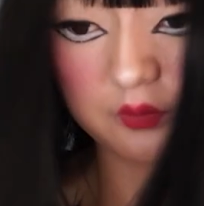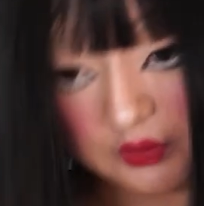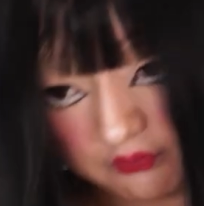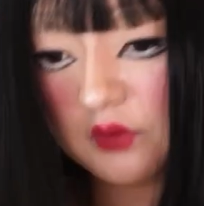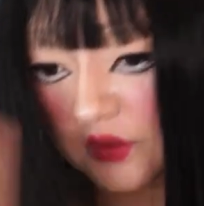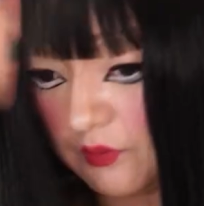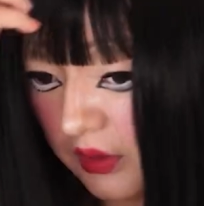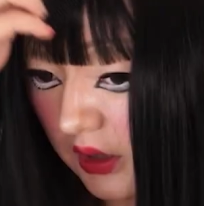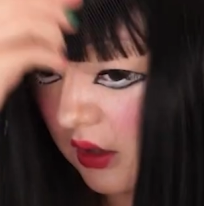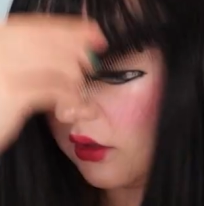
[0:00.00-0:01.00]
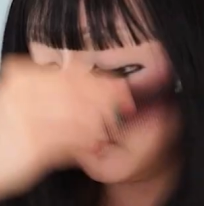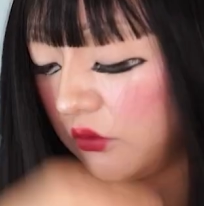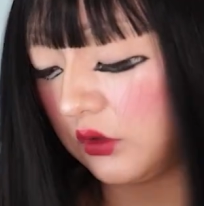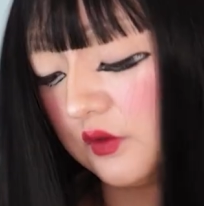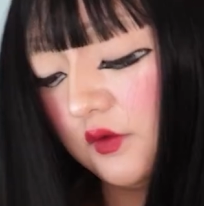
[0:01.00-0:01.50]
but with the bangs
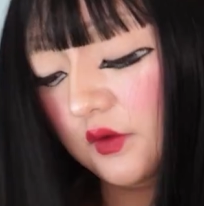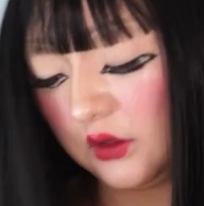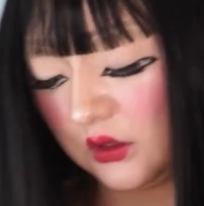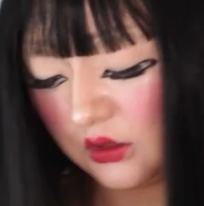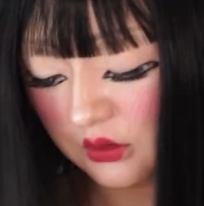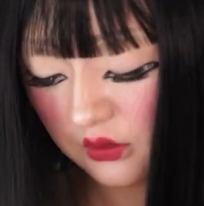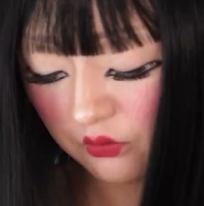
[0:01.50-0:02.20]
you can see